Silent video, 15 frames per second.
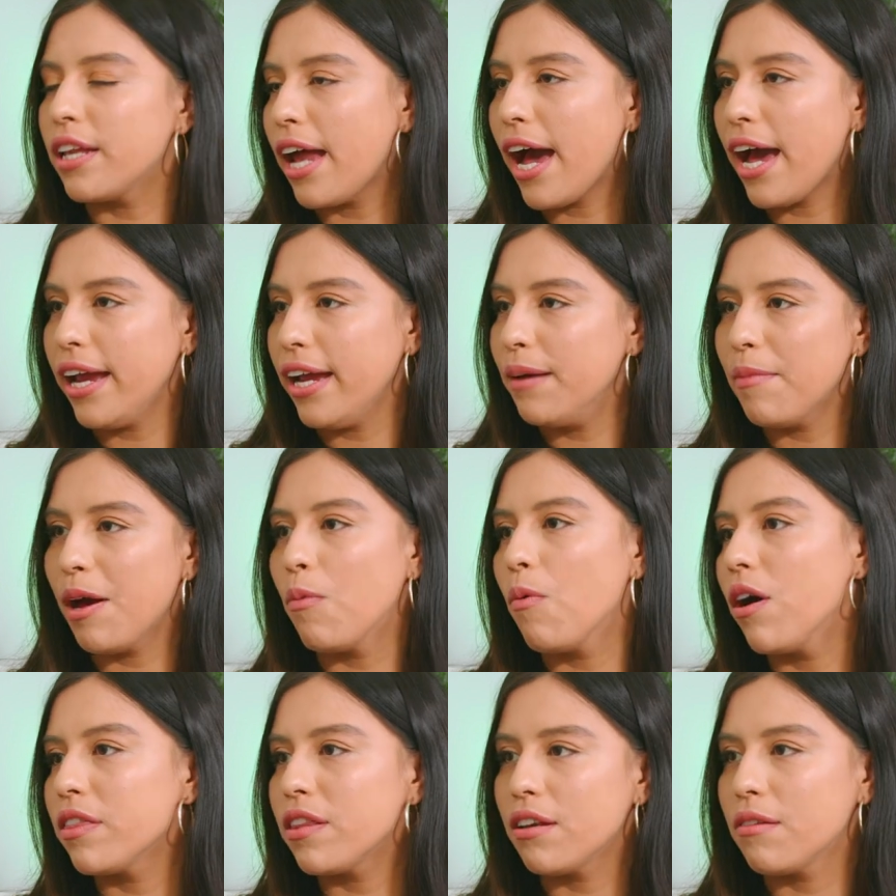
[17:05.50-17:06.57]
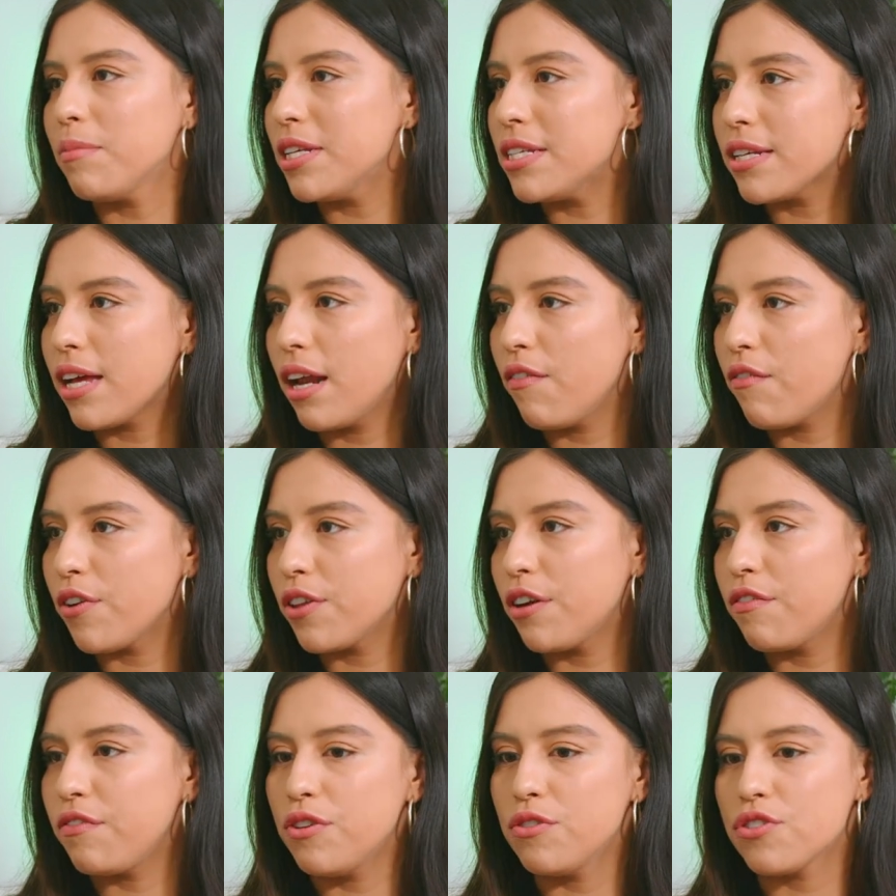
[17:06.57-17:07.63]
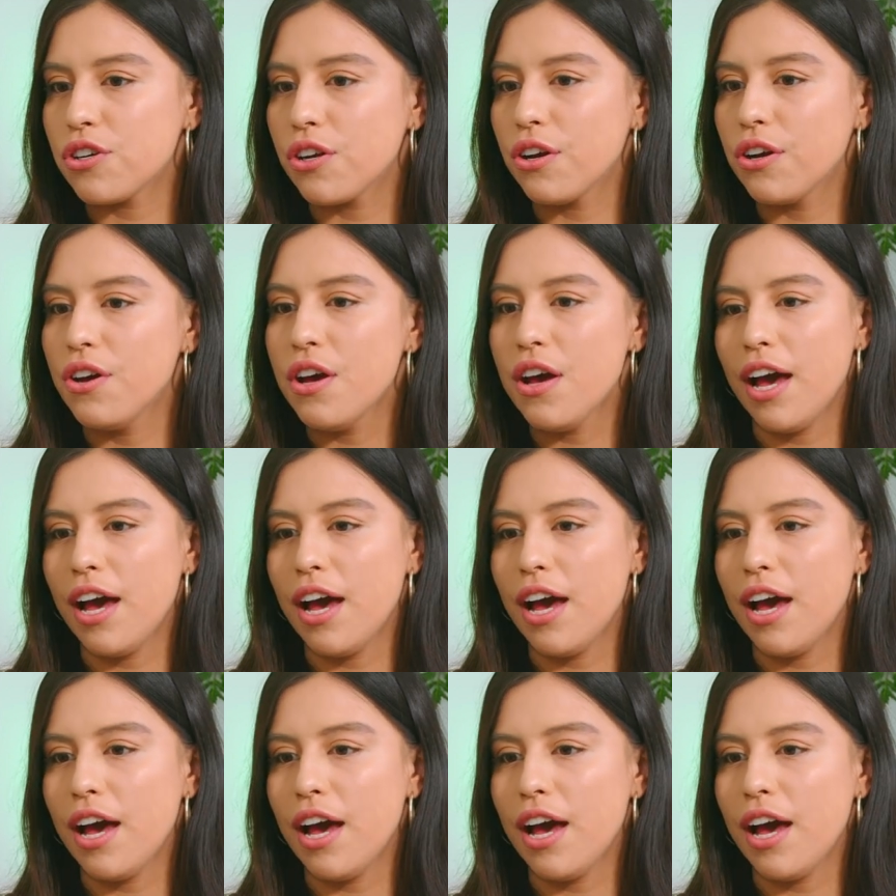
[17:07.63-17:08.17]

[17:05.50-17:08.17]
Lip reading: I am. I want them to be set up for their future.